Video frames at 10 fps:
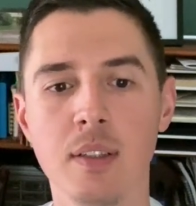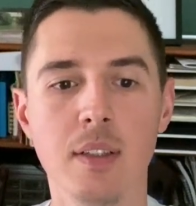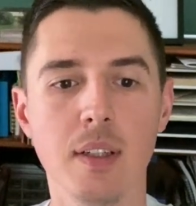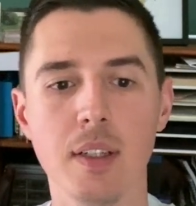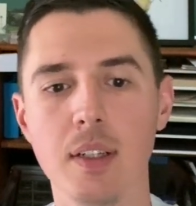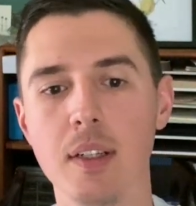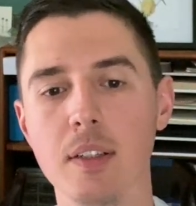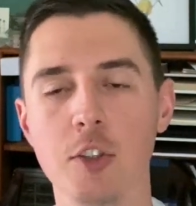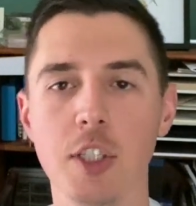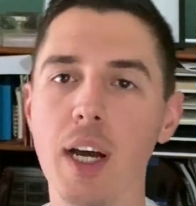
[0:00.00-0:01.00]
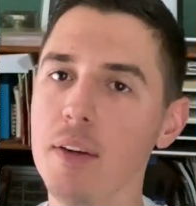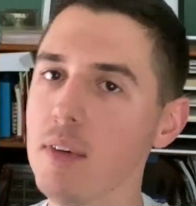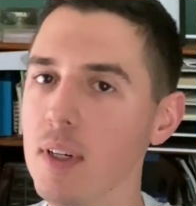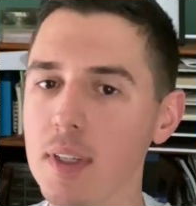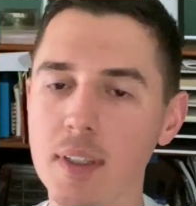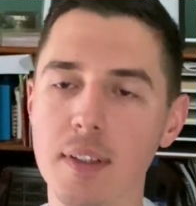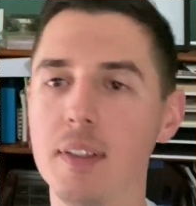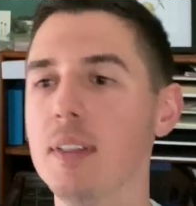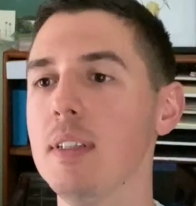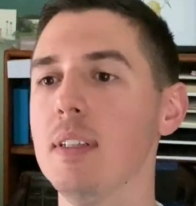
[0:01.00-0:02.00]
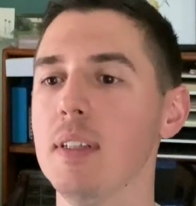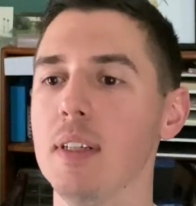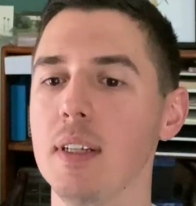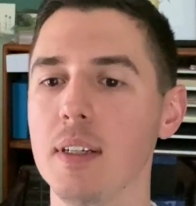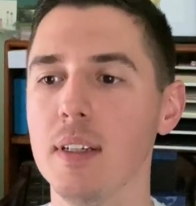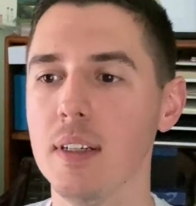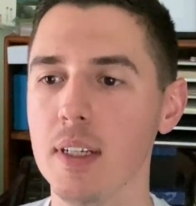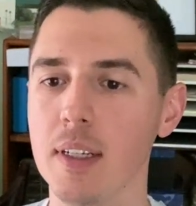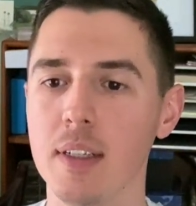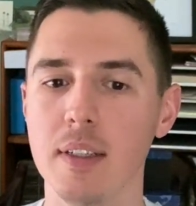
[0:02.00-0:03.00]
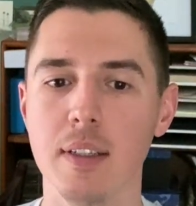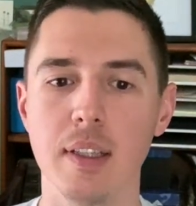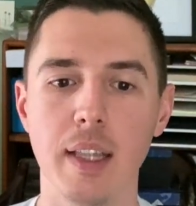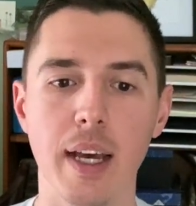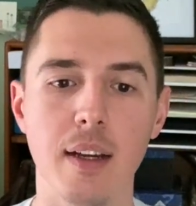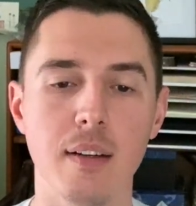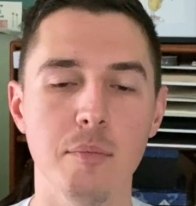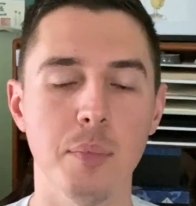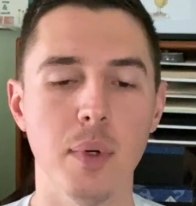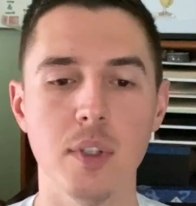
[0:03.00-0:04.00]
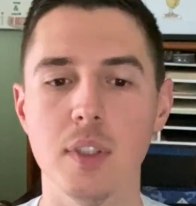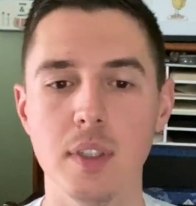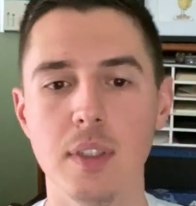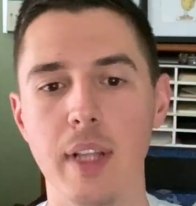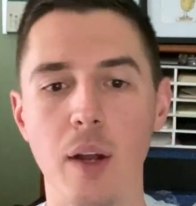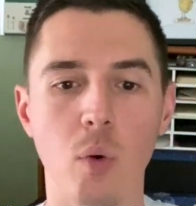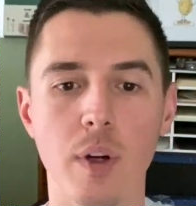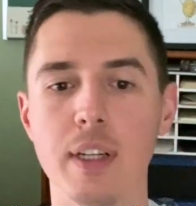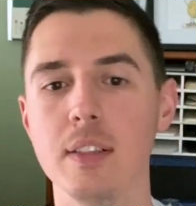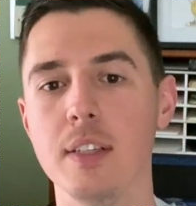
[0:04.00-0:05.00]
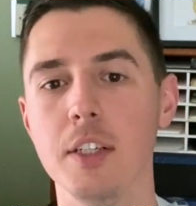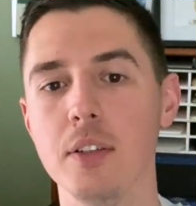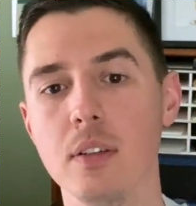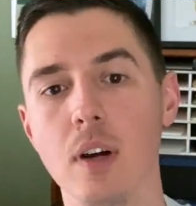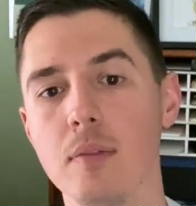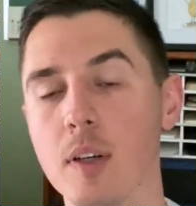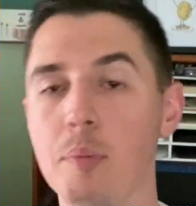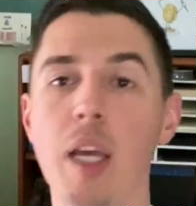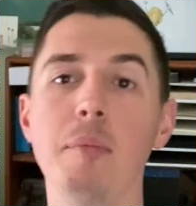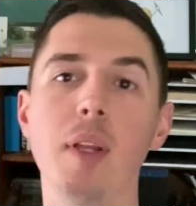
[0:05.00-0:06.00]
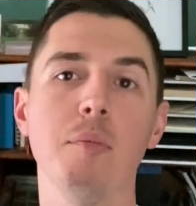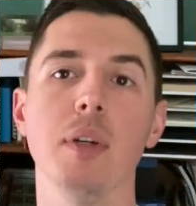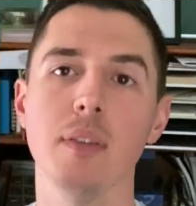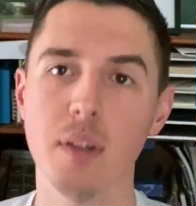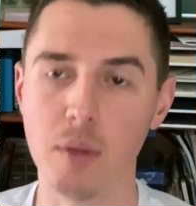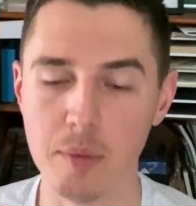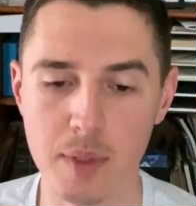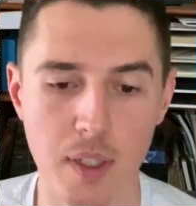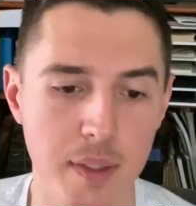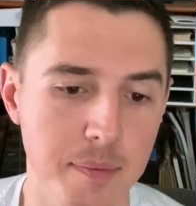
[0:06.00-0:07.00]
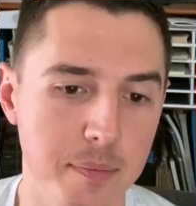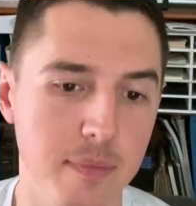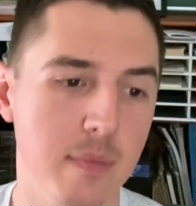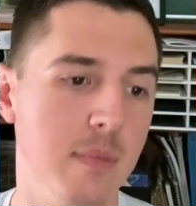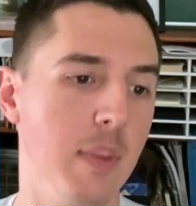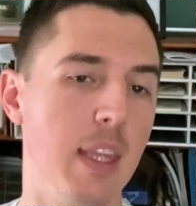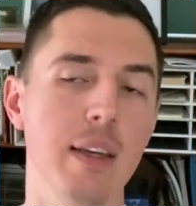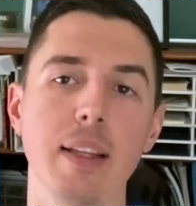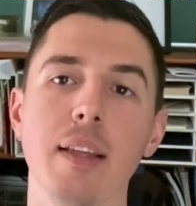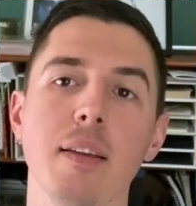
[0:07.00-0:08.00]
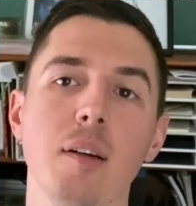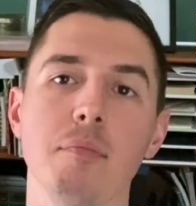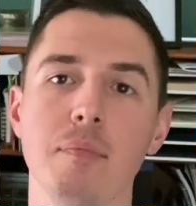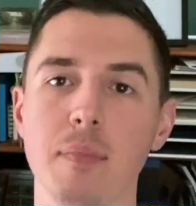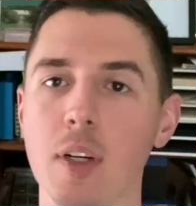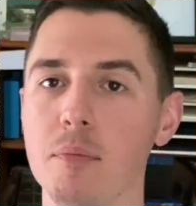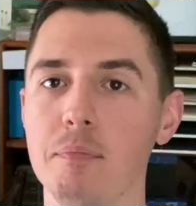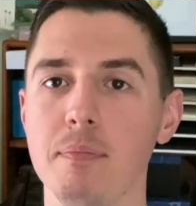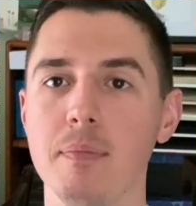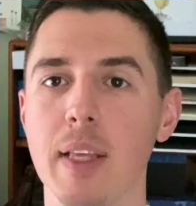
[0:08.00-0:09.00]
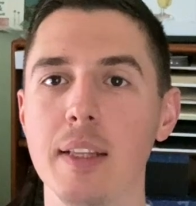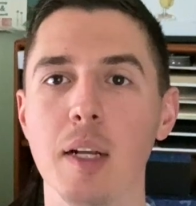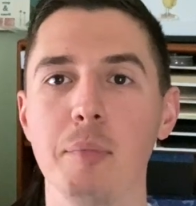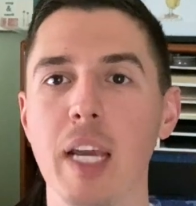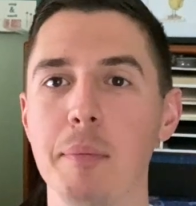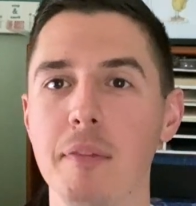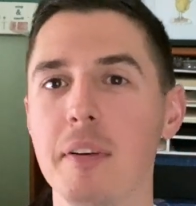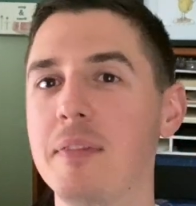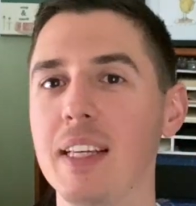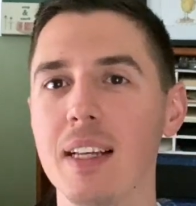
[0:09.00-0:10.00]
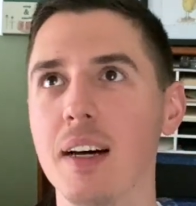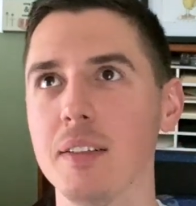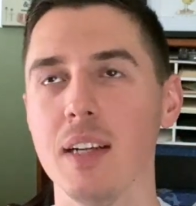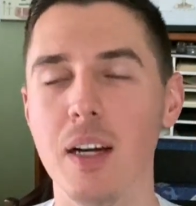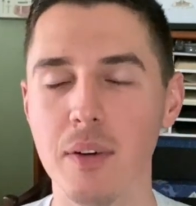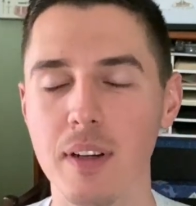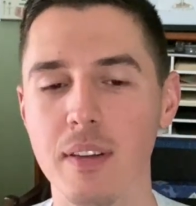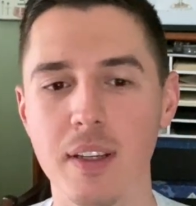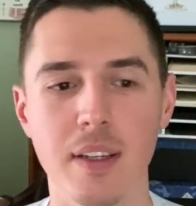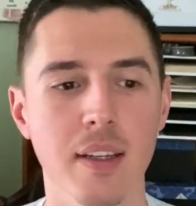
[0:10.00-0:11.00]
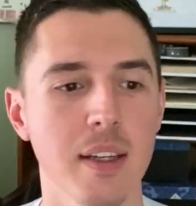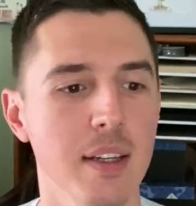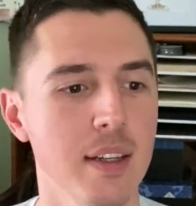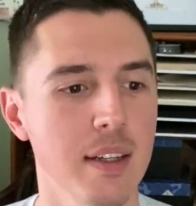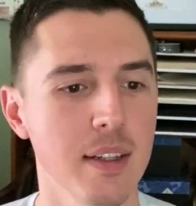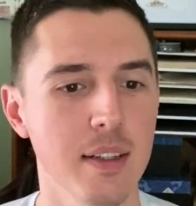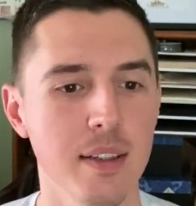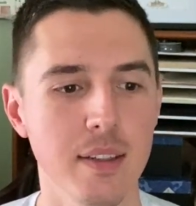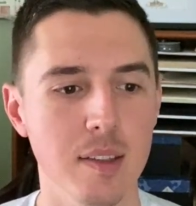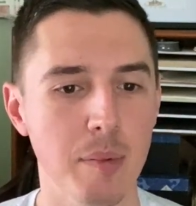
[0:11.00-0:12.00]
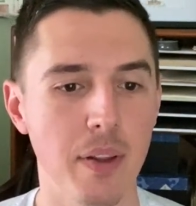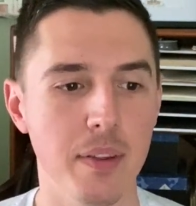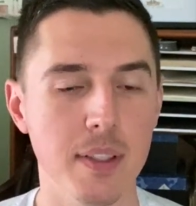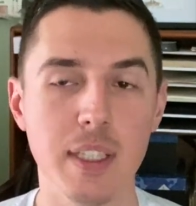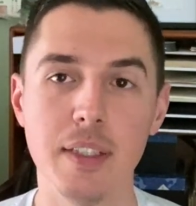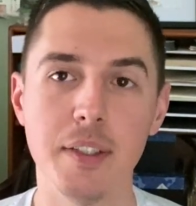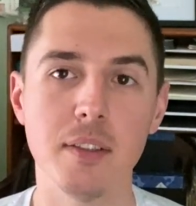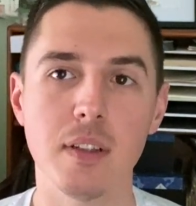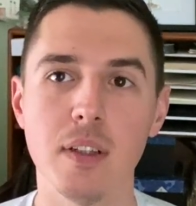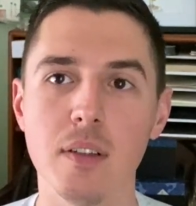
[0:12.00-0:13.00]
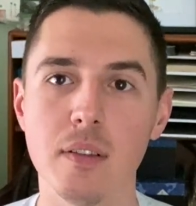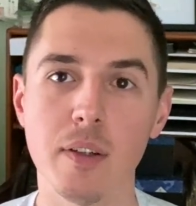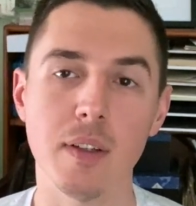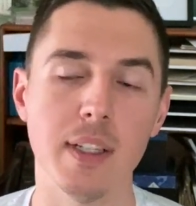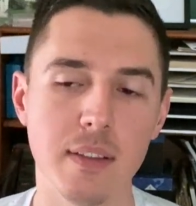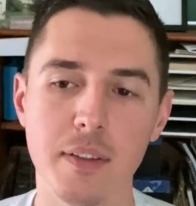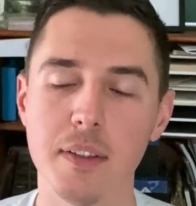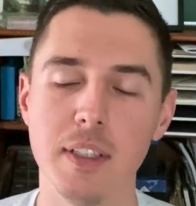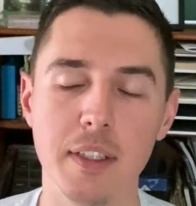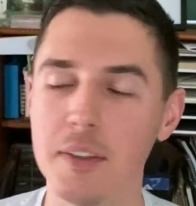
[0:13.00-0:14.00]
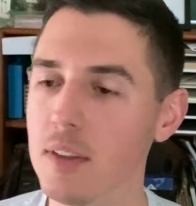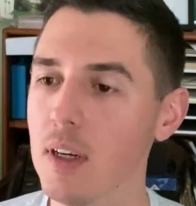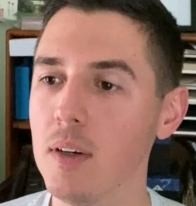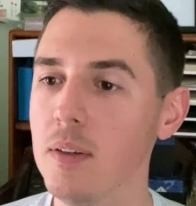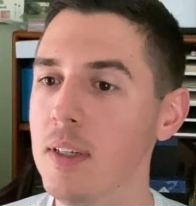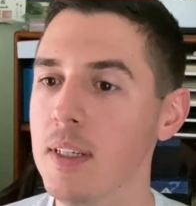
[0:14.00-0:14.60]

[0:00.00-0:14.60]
genre. And that organization offered to pay me to build their website. And they ended up paying me $15 an hour, I think. It's about 13 years ago, a little less than 13 years ago,